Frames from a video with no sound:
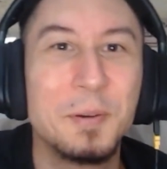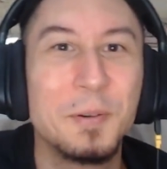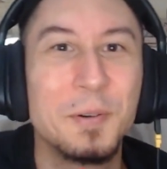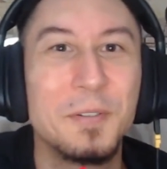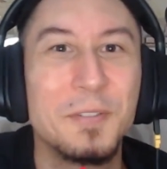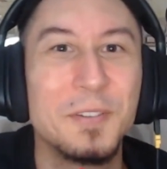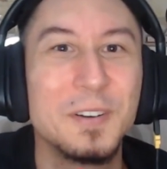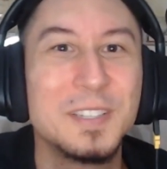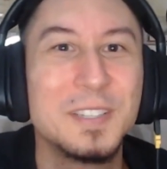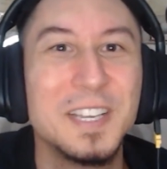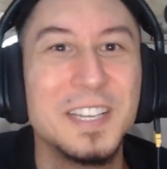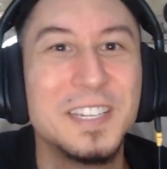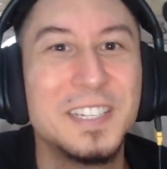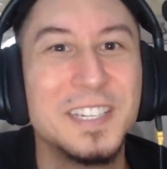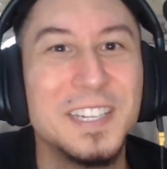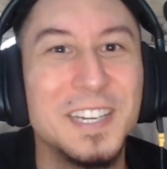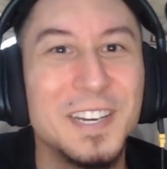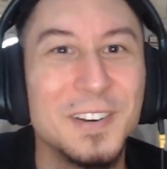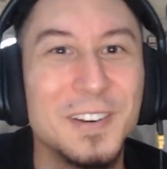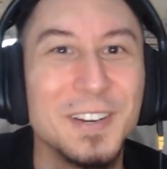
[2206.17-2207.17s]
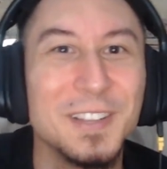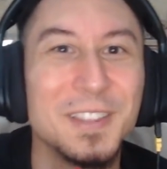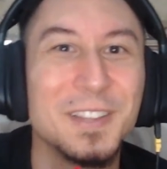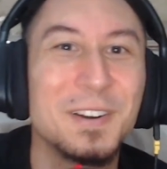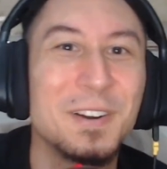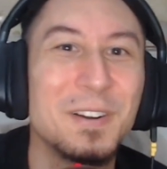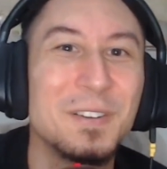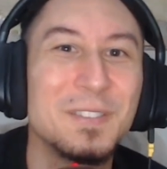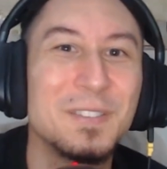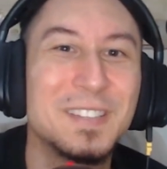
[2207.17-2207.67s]
reverse engineering
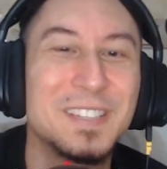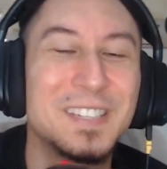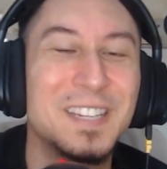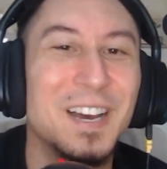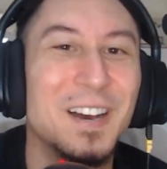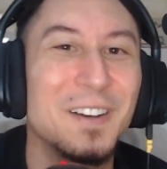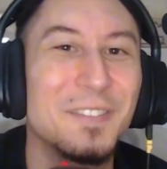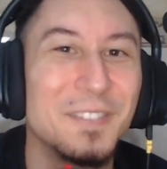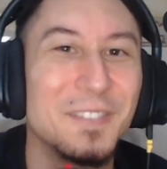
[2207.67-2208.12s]
their own stuff